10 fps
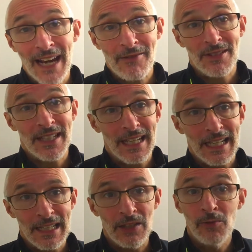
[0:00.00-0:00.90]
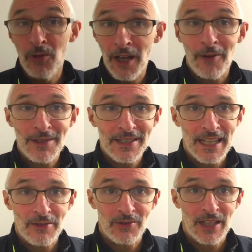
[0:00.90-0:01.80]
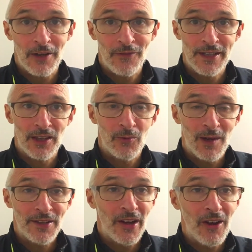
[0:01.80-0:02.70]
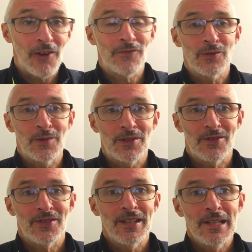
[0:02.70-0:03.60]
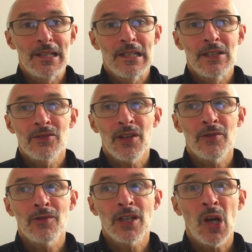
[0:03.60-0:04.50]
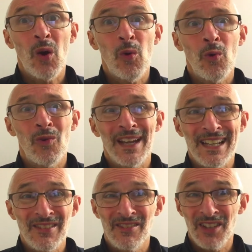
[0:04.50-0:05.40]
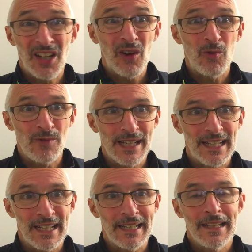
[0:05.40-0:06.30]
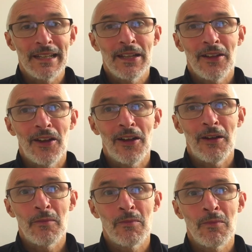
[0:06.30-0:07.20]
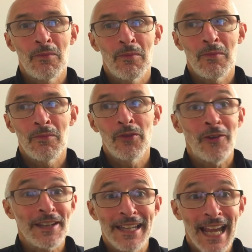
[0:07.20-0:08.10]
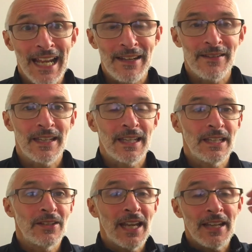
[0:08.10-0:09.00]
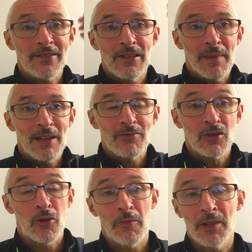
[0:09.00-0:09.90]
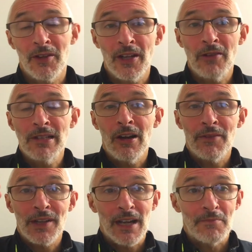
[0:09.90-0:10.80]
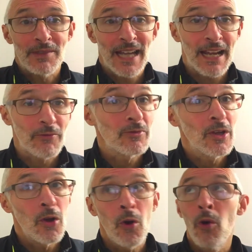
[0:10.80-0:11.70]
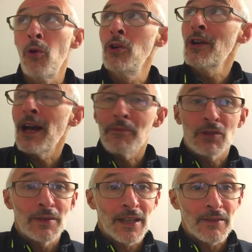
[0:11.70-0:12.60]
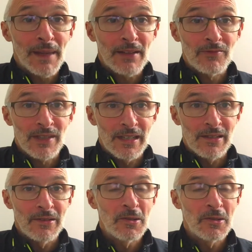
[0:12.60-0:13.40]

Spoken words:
guarantee you will go and set yourself another one afterwards. So the goal isn't the goal, really. Not in the end. You get to the mountaintop, you can only either come down or look up to another mountain.